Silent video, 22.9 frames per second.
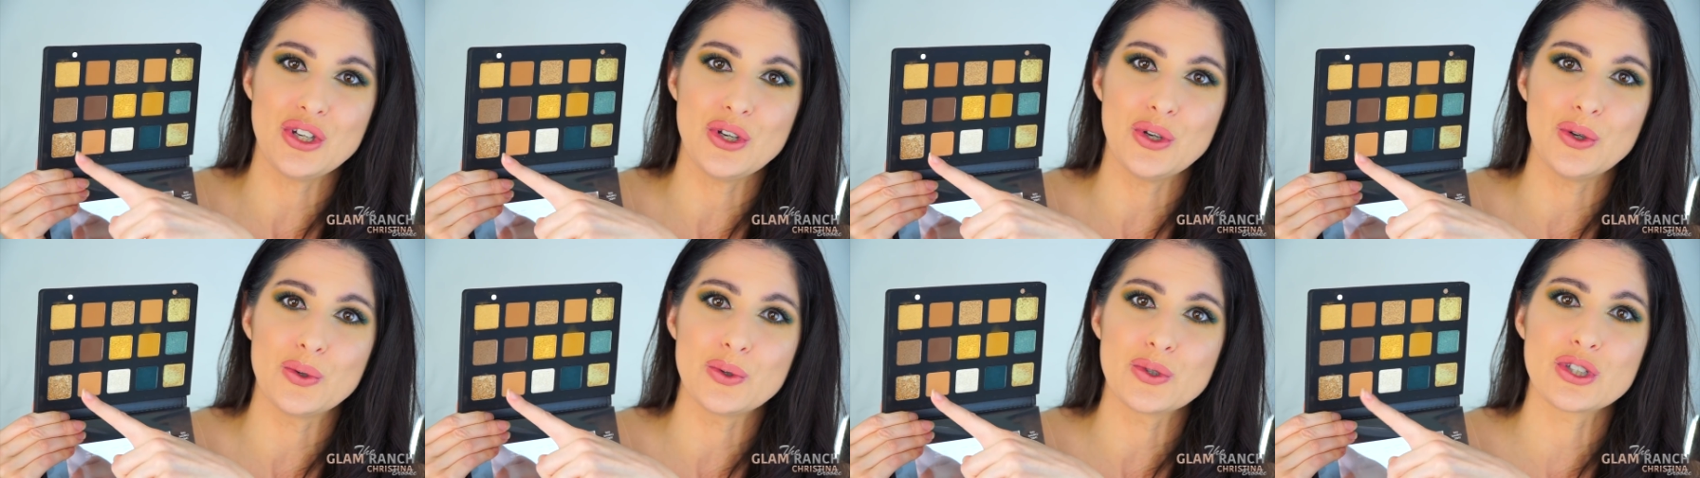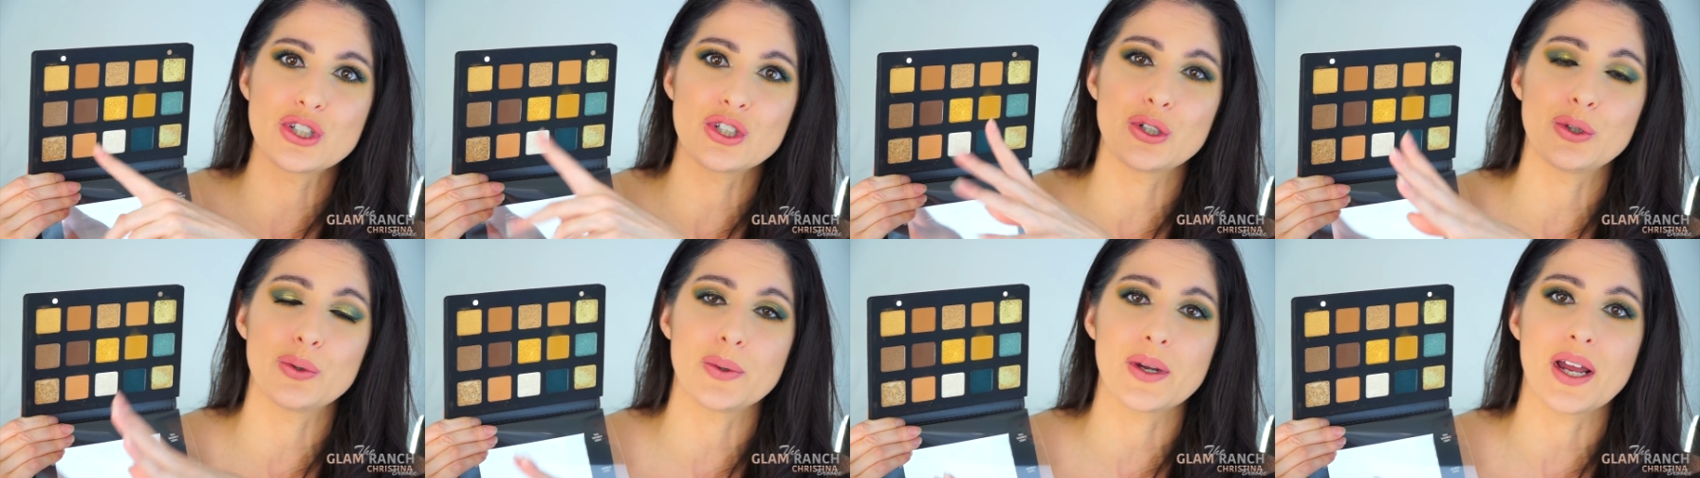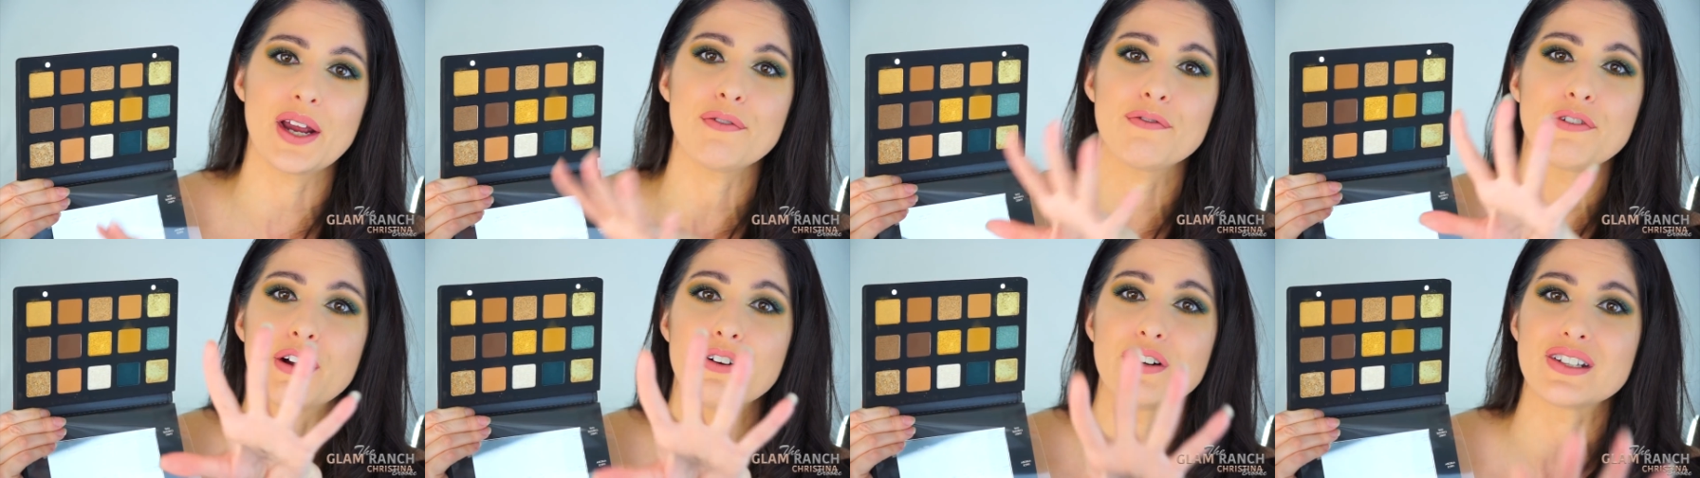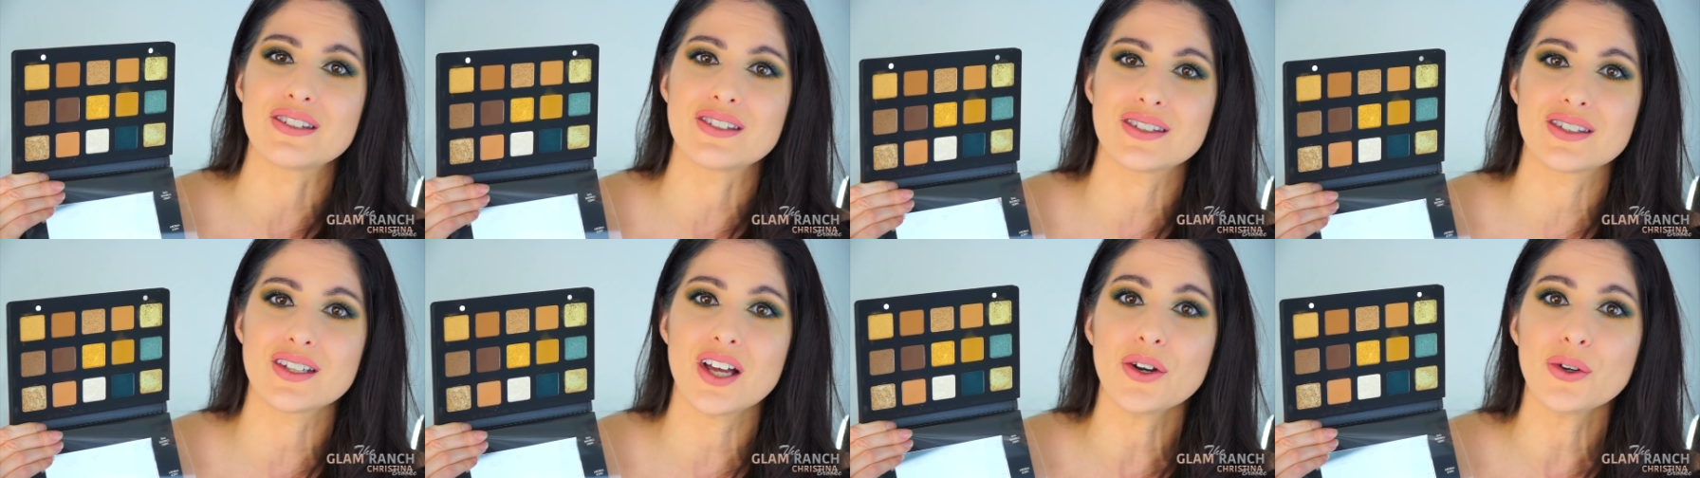use to create very
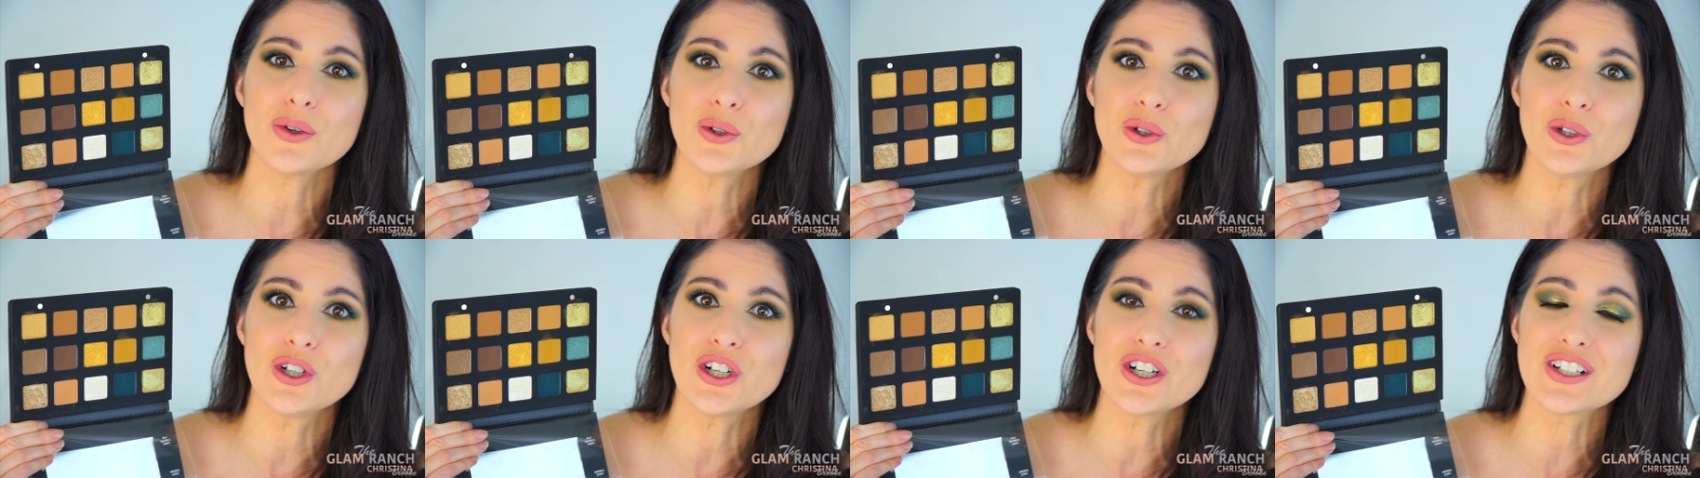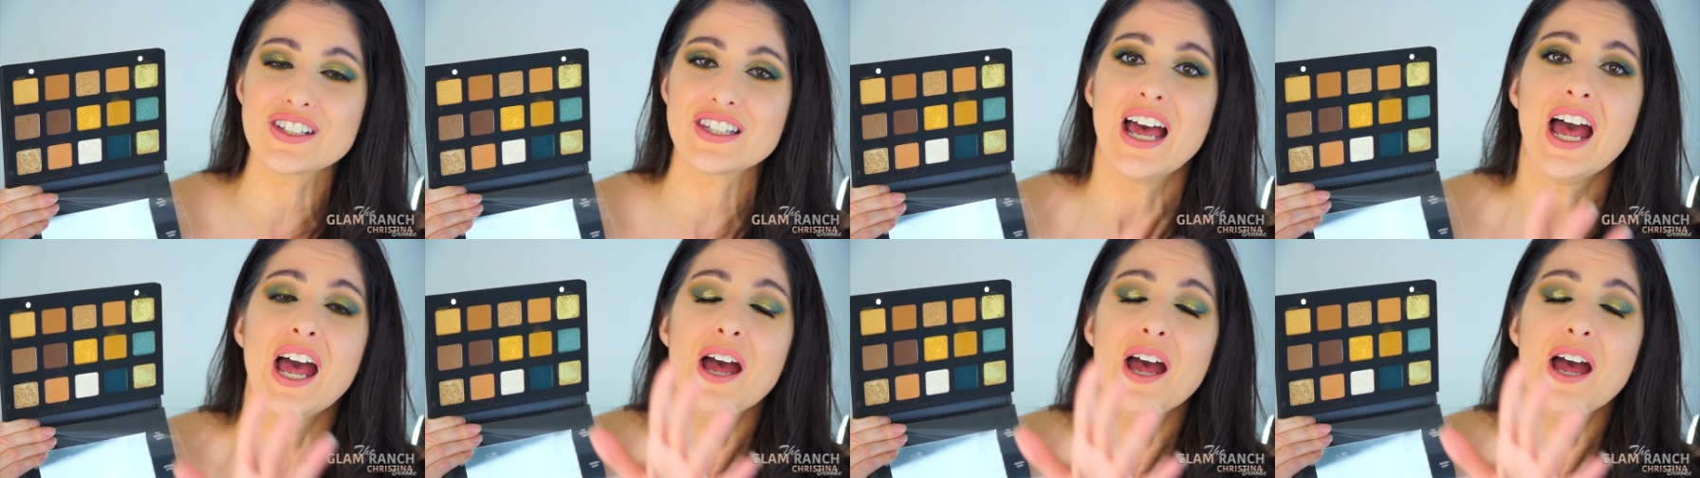subtle looks,